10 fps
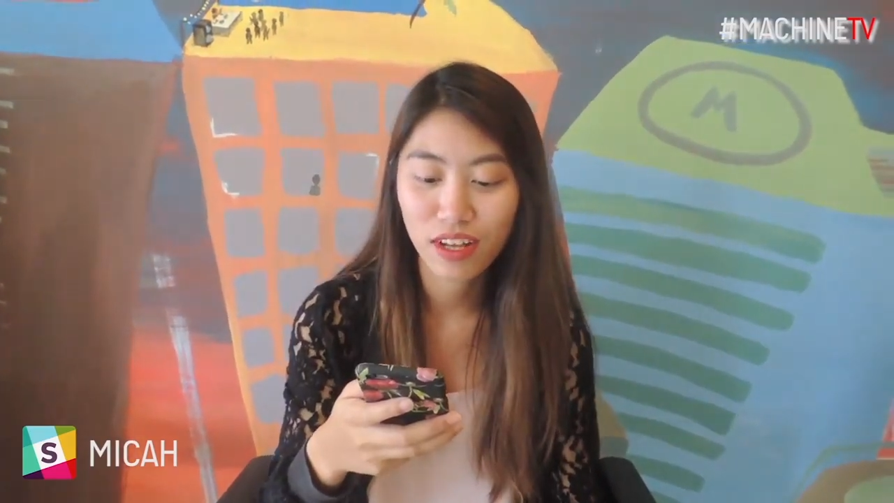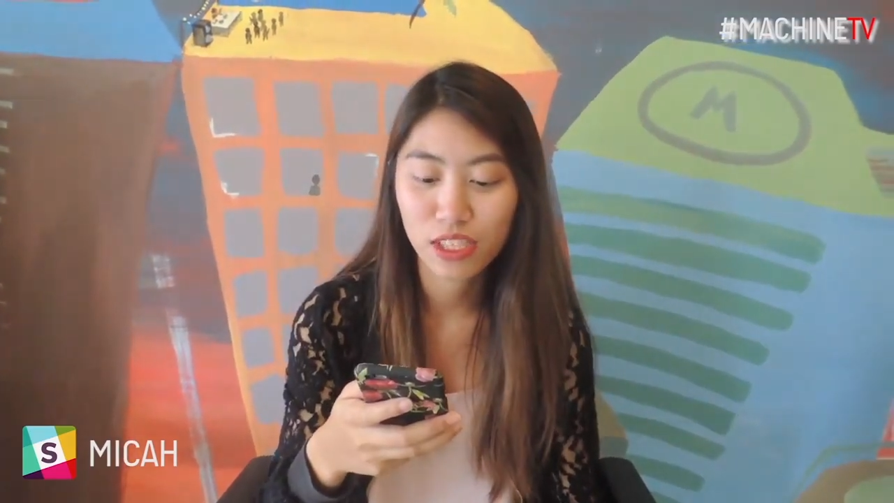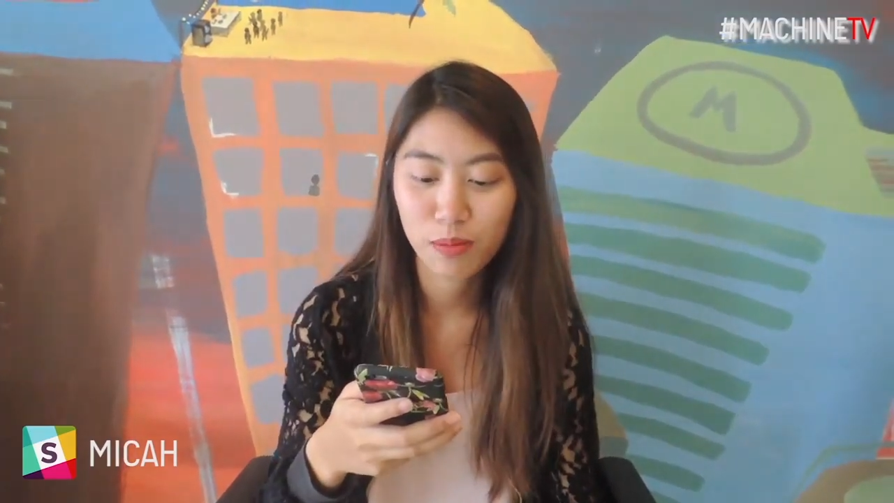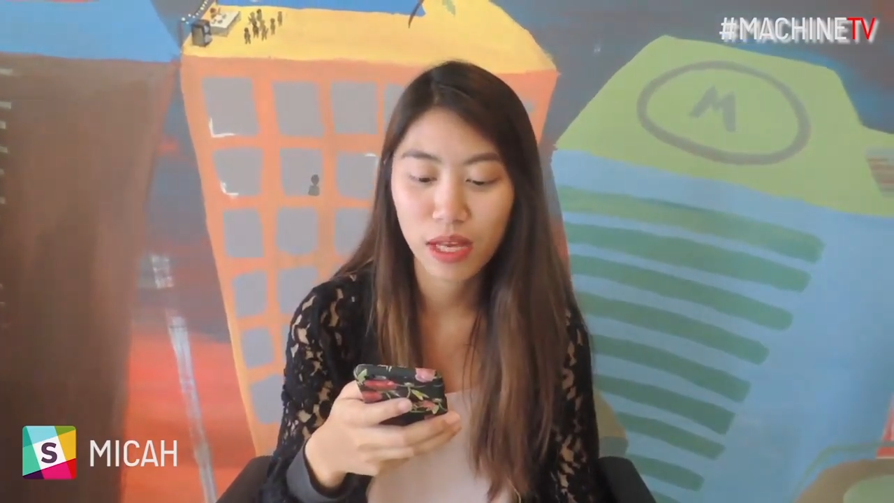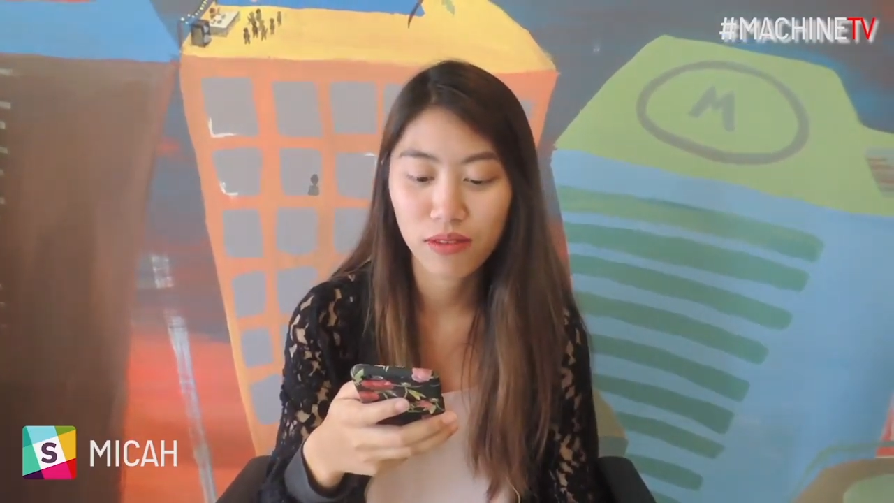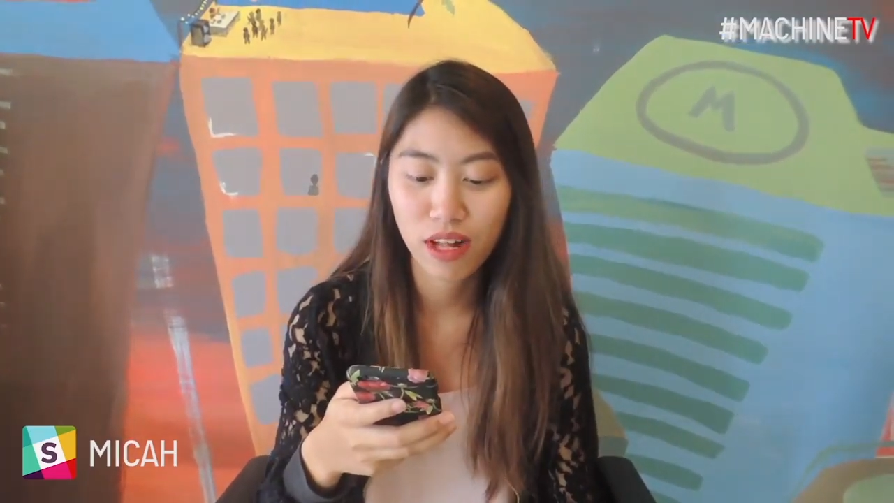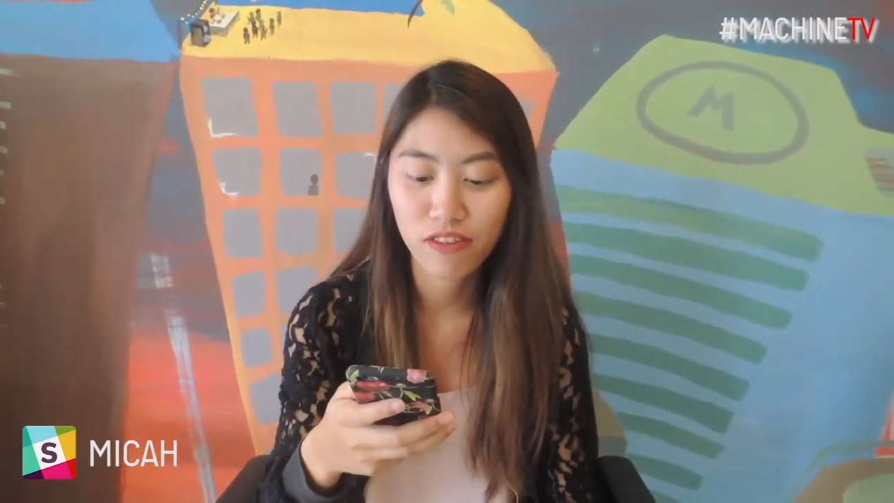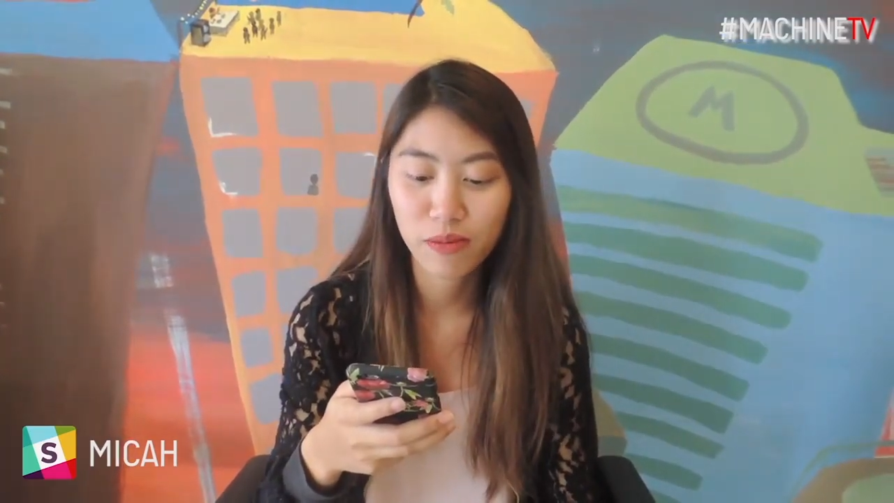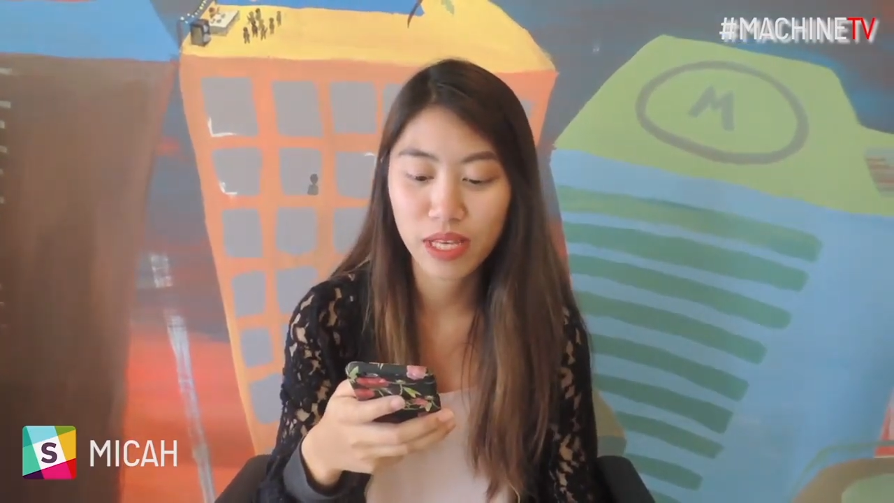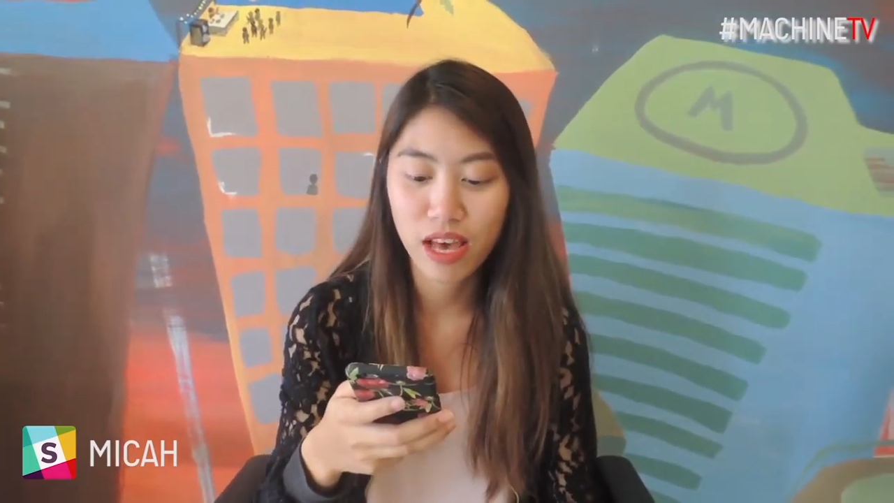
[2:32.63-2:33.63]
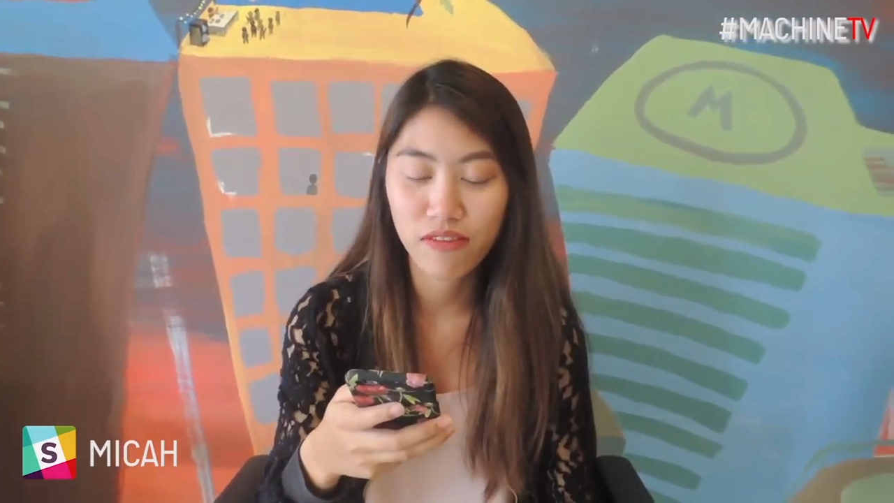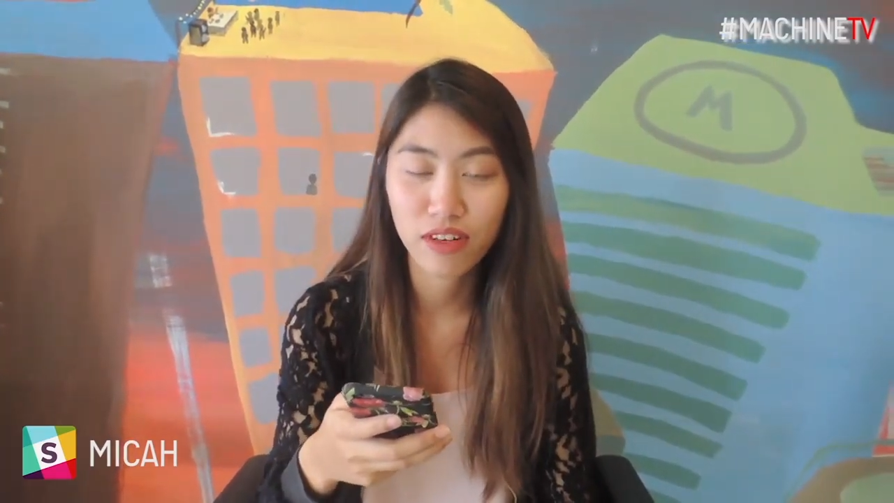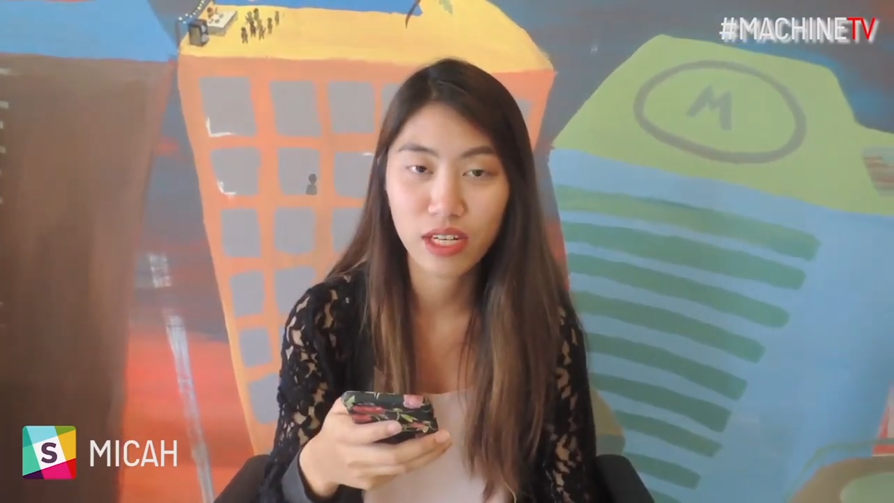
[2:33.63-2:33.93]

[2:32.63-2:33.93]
lunch by 12 p.m.